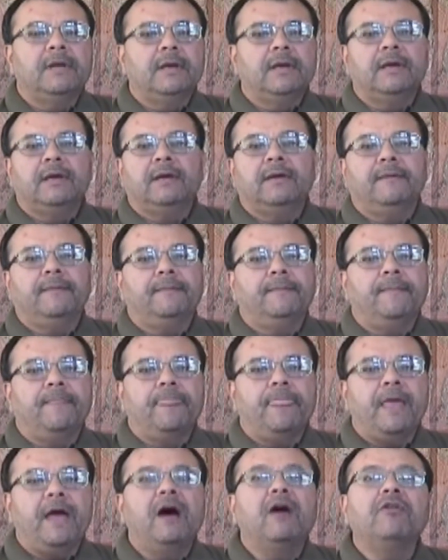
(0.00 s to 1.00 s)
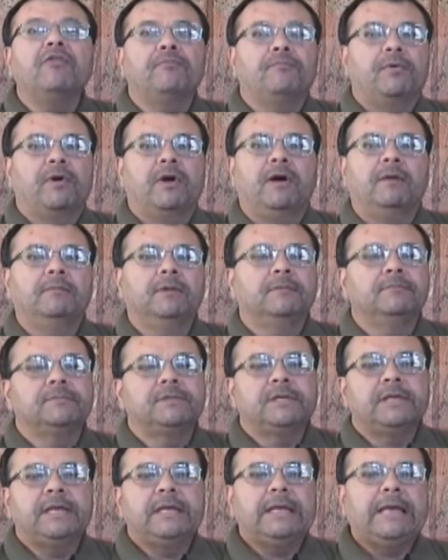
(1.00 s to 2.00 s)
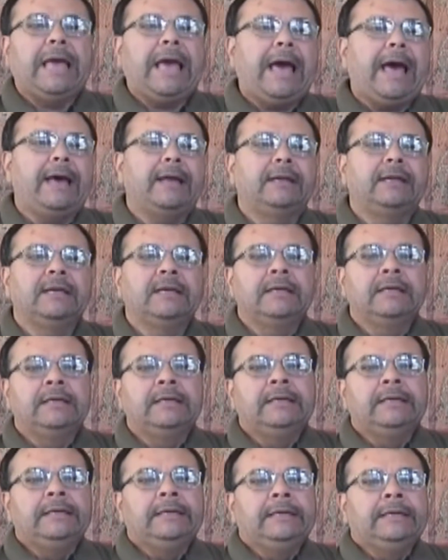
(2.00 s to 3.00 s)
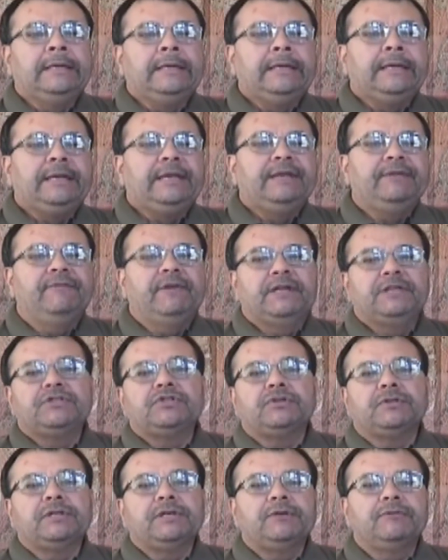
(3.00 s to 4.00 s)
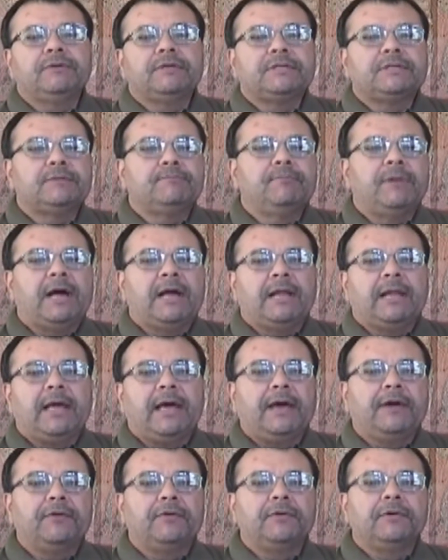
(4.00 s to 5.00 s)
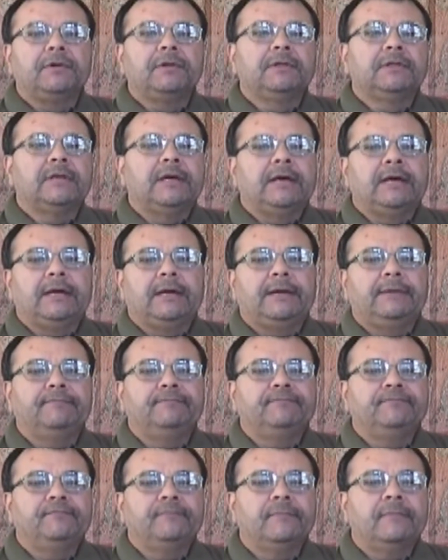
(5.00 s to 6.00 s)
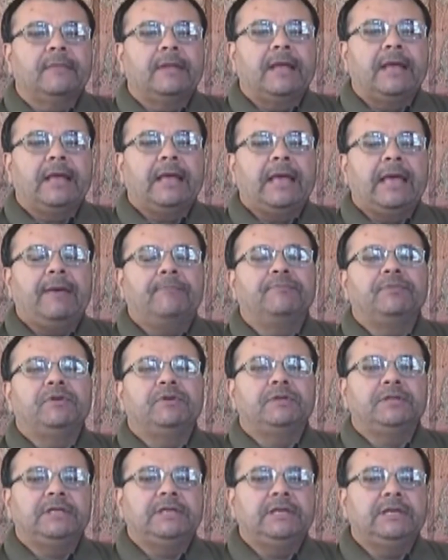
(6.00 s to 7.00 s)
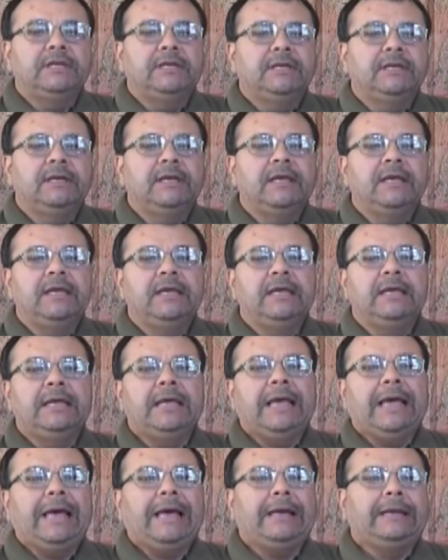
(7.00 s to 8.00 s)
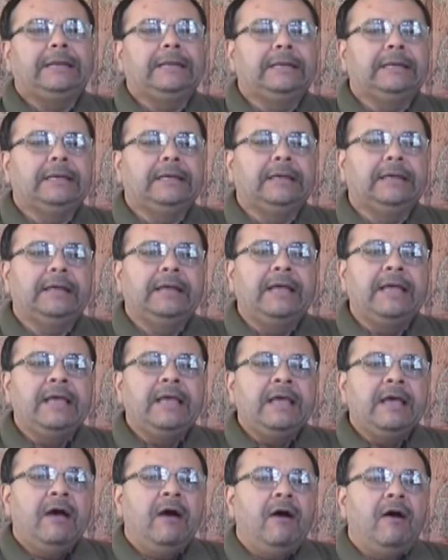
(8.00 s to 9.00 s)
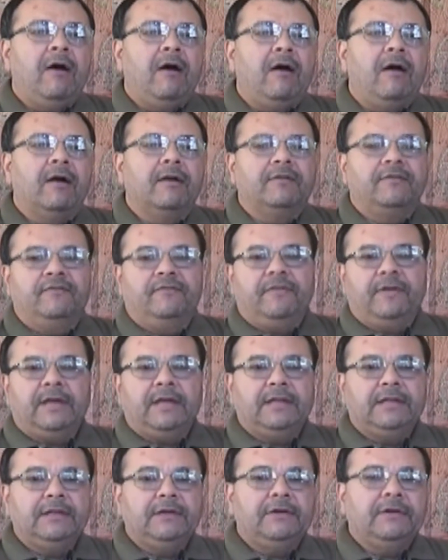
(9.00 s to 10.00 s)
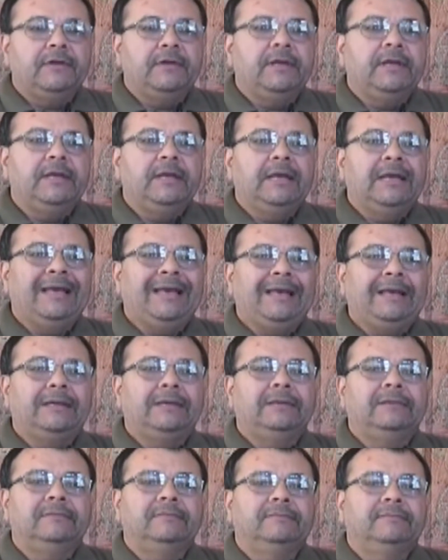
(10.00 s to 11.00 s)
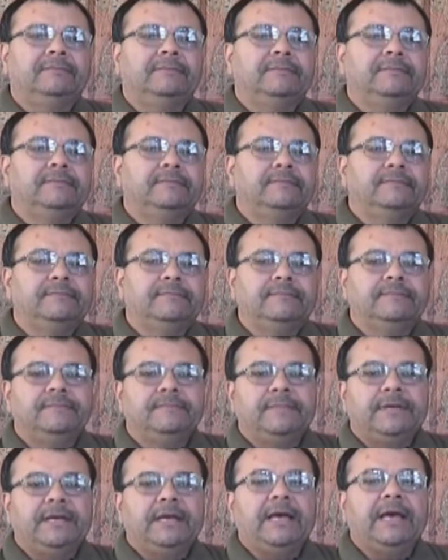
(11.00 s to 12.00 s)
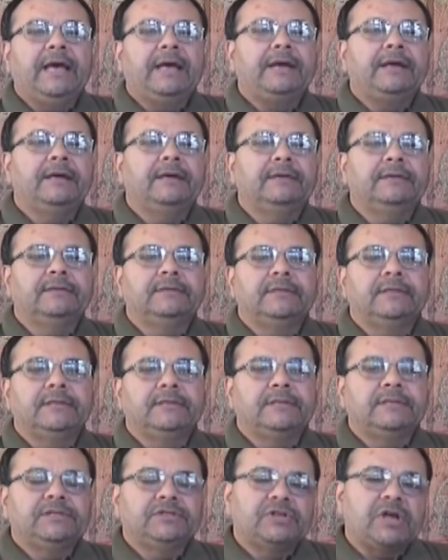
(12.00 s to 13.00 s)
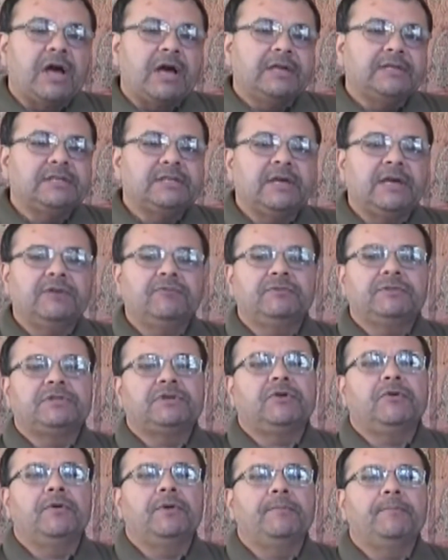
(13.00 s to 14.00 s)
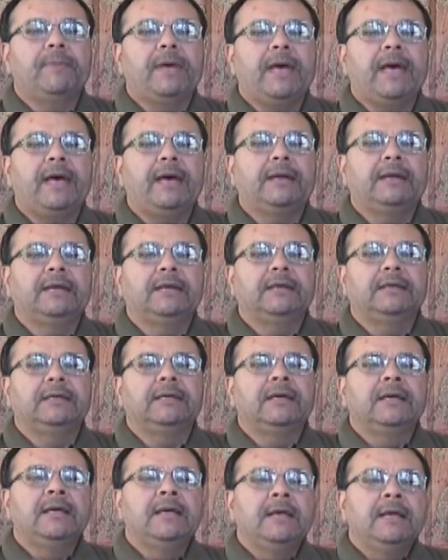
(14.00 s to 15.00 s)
uh, health problems. He had eventually was a bilateral um, amputee. He had uh, heart failure. He had he had a his eyesight was going bad, and